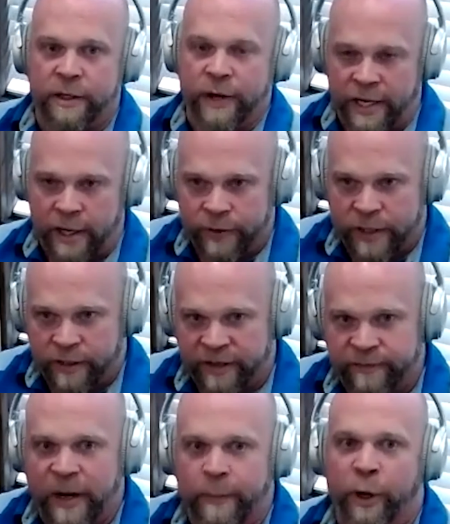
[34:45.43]
I don't get to
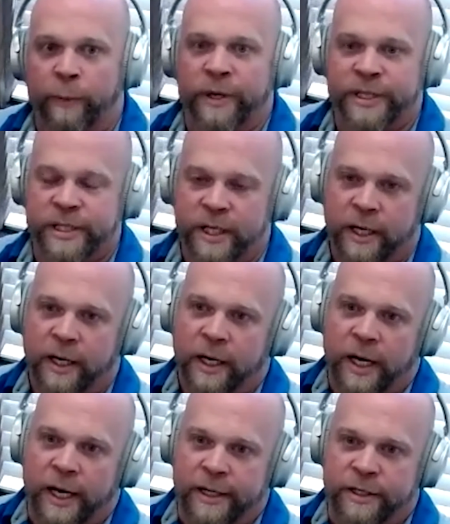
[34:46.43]
live my purpose.
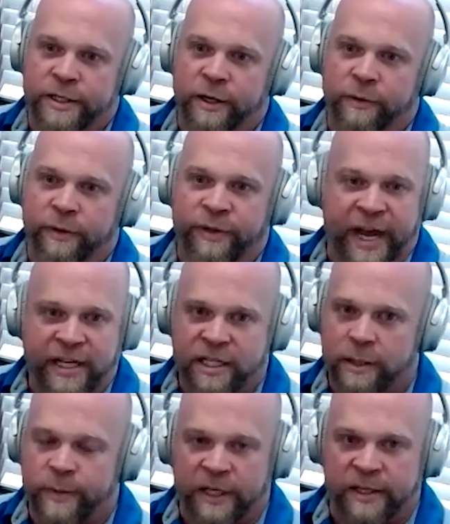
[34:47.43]
And so
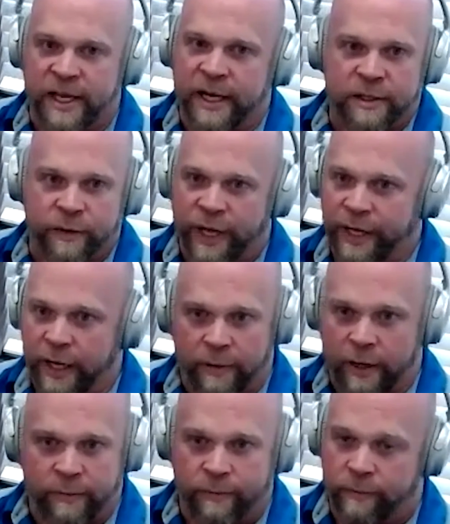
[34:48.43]
that's the big thing. So like,
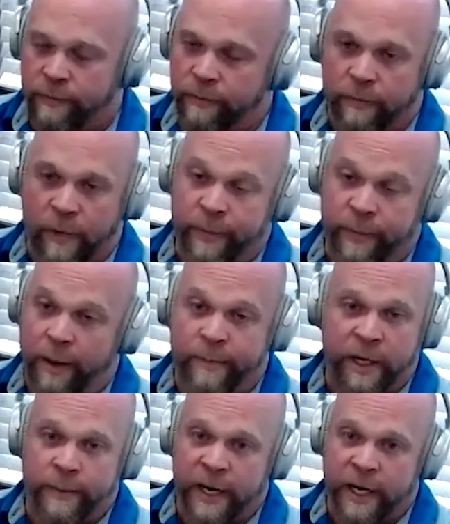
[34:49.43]
I'm, I'm
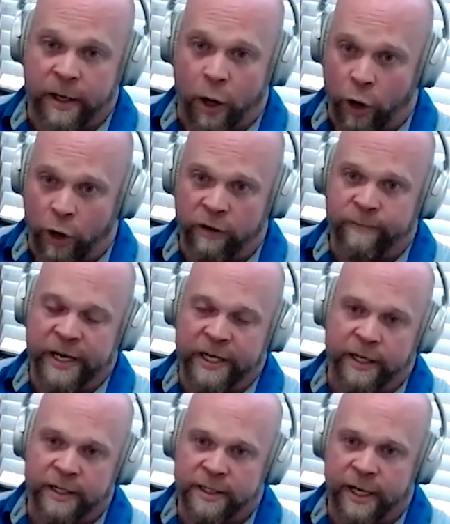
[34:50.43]
going to make all of my
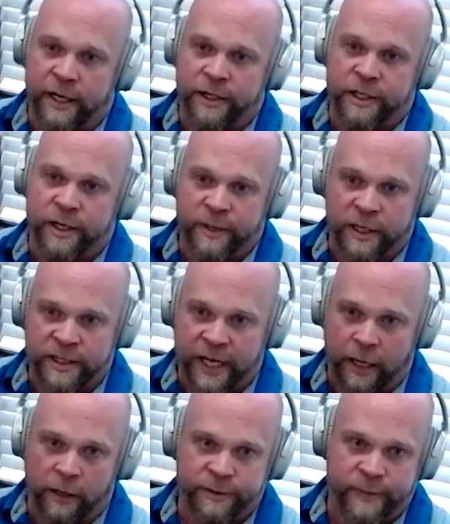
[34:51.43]
concierge and I'm going
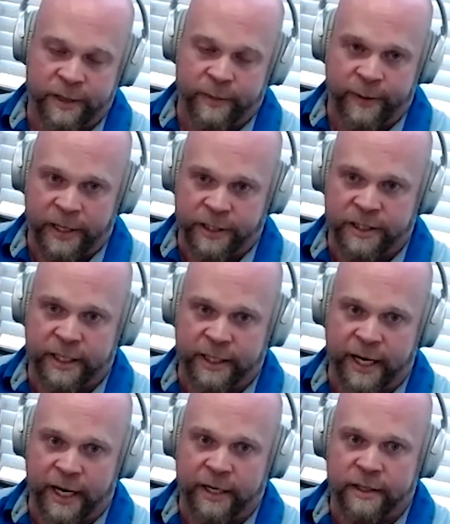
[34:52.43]
to tell as many of my patients as I
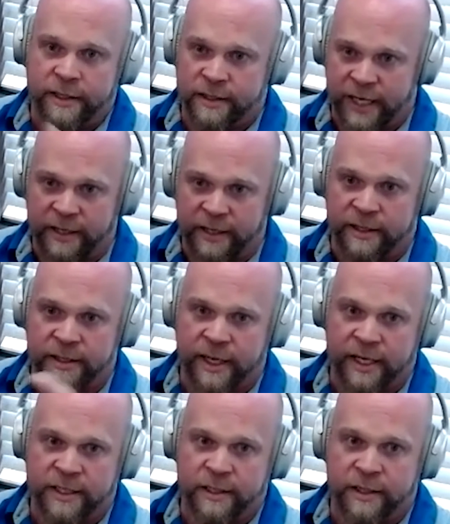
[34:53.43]
can to take this
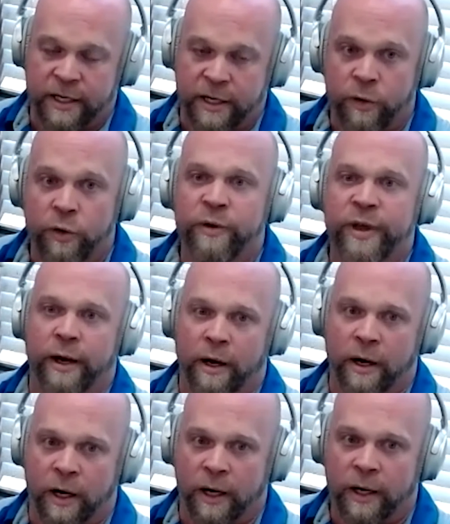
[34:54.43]
test so that they know who they
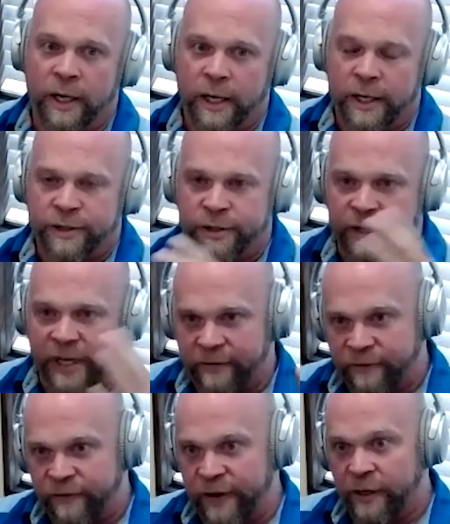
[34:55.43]
are, so
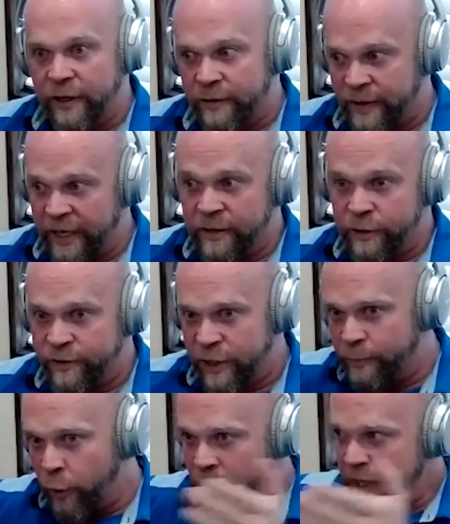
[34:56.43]
they can figure, they
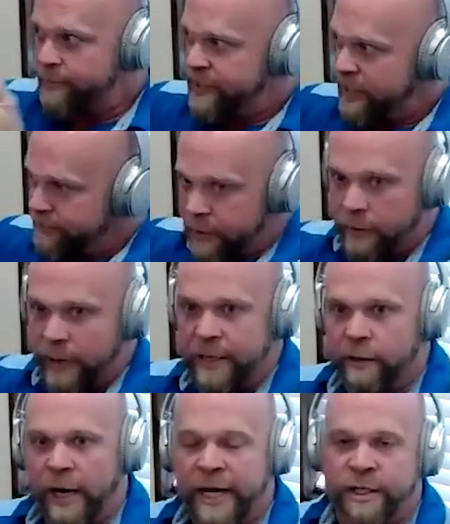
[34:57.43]
can start pointing themselves
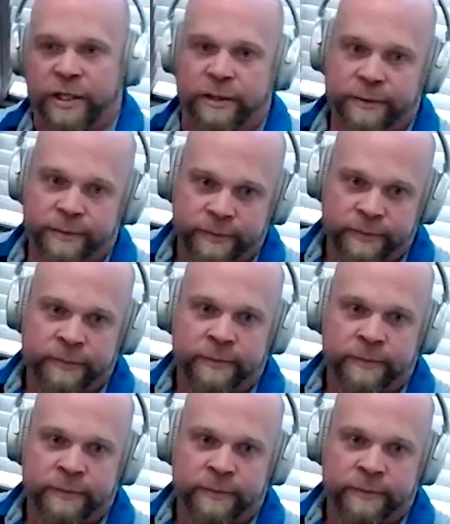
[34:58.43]
in the right direction.